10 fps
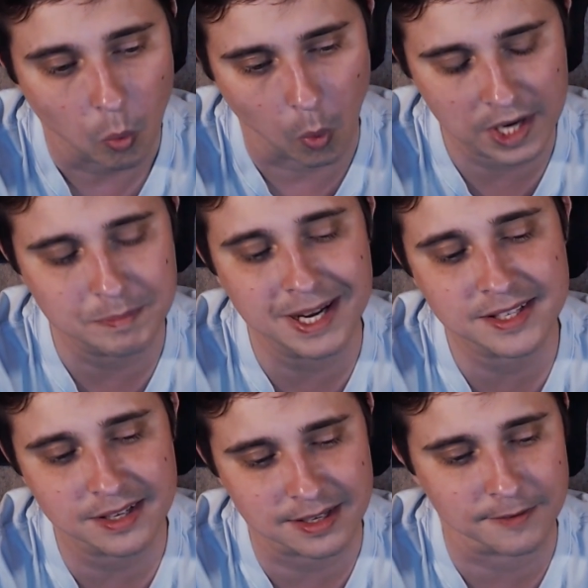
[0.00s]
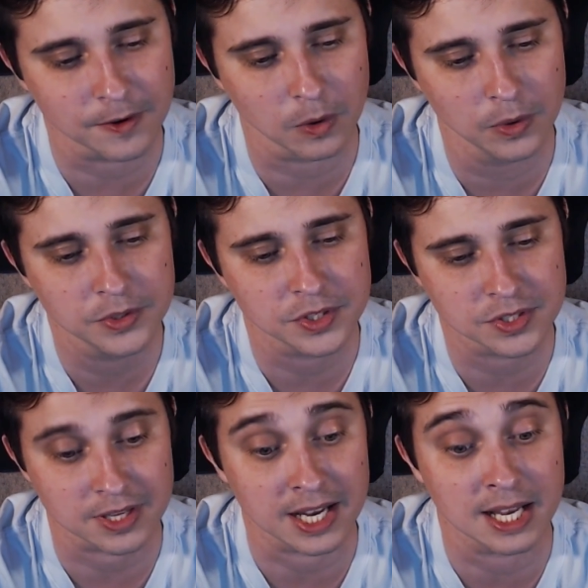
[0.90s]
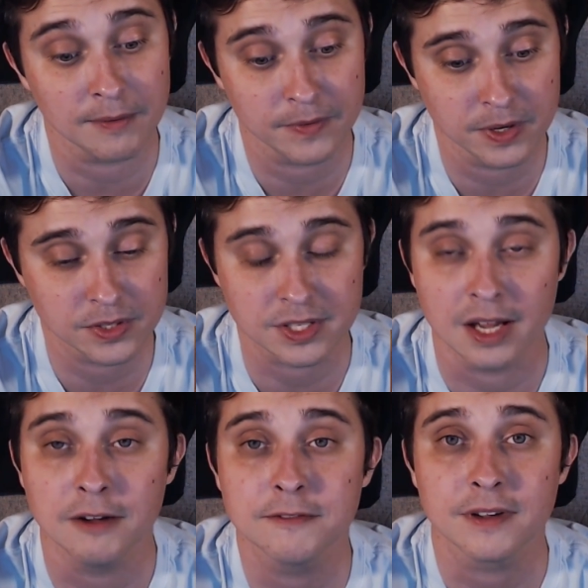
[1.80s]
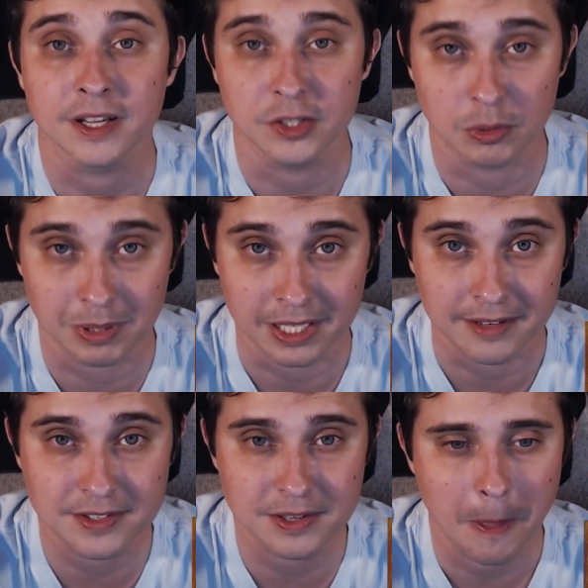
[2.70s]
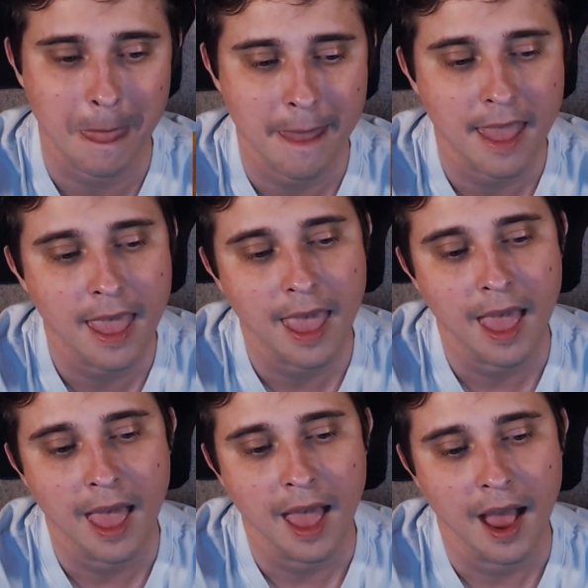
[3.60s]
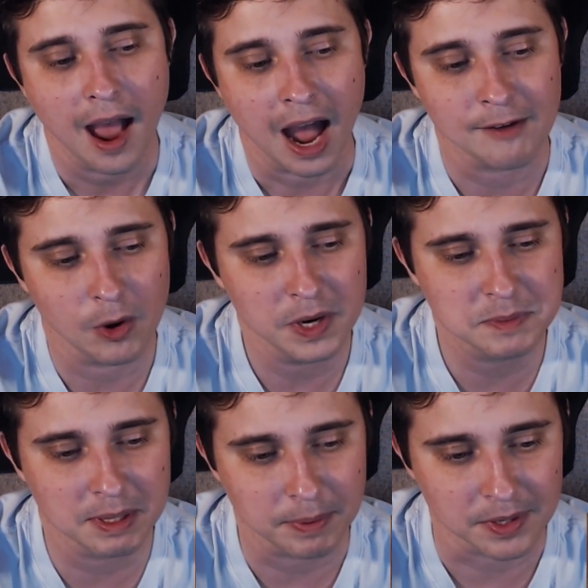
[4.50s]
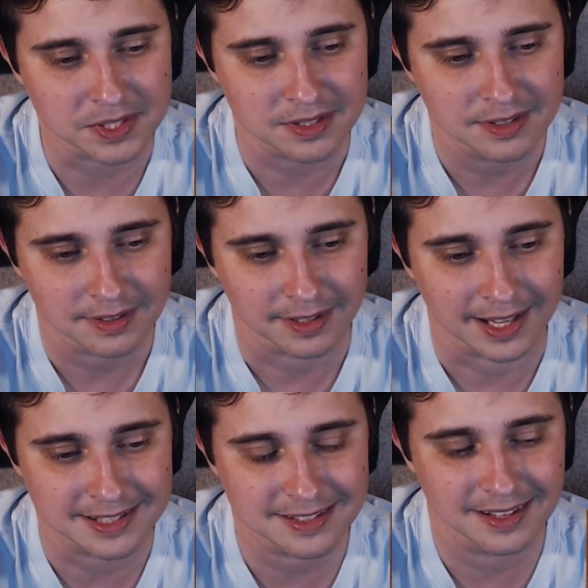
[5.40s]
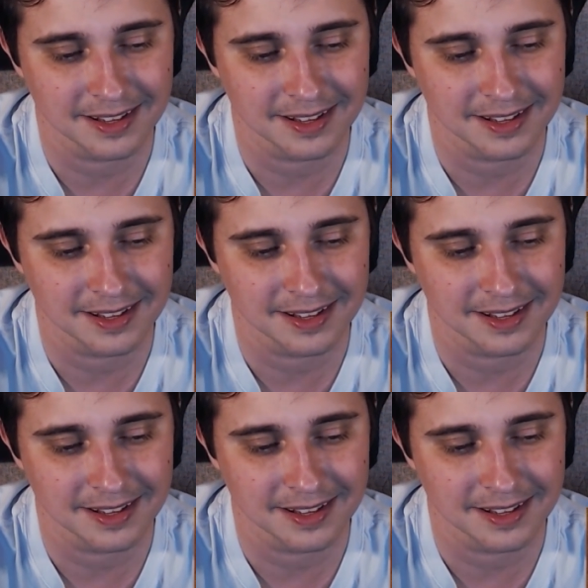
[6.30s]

What makes it difficult to stand up for yourself and beliefs? I've always been a person that's